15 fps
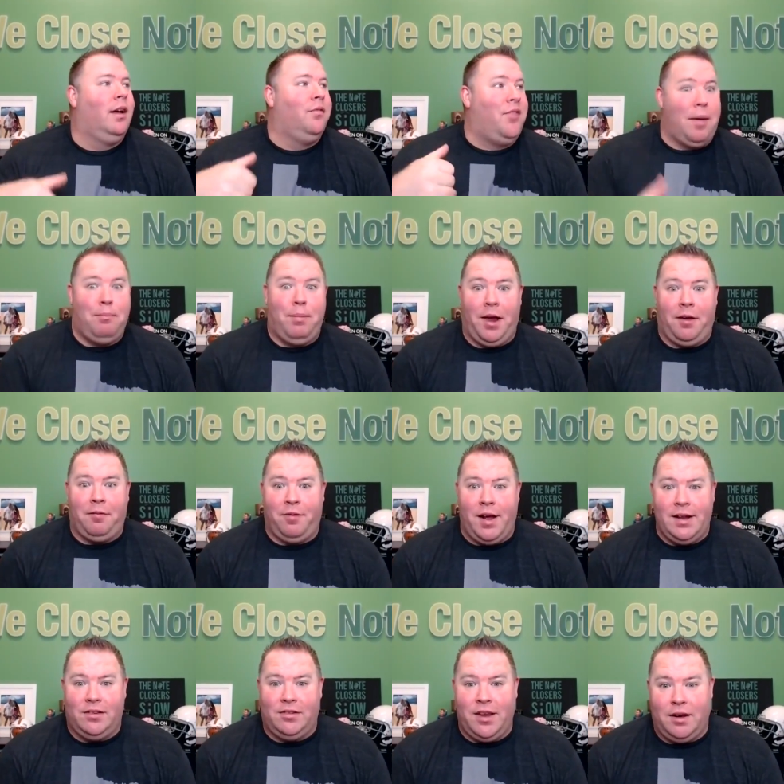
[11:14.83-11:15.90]
That big
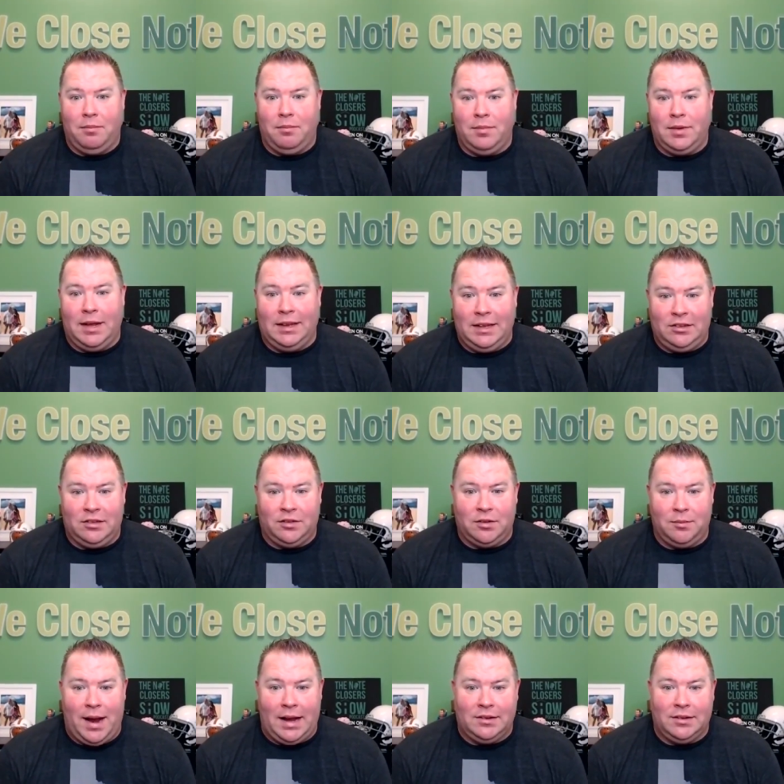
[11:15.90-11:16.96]
fund sent him a list of
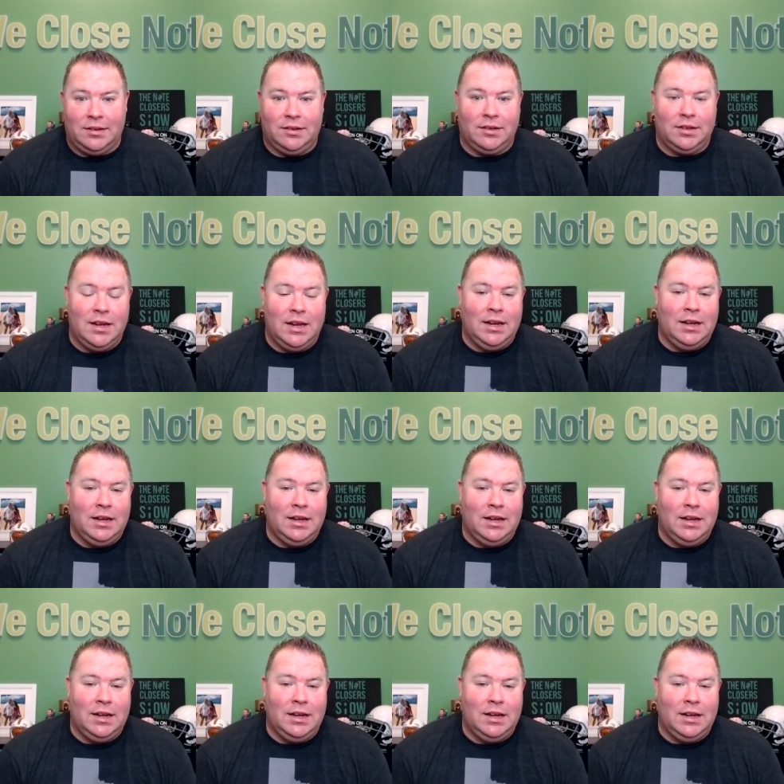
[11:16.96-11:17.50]
some assets.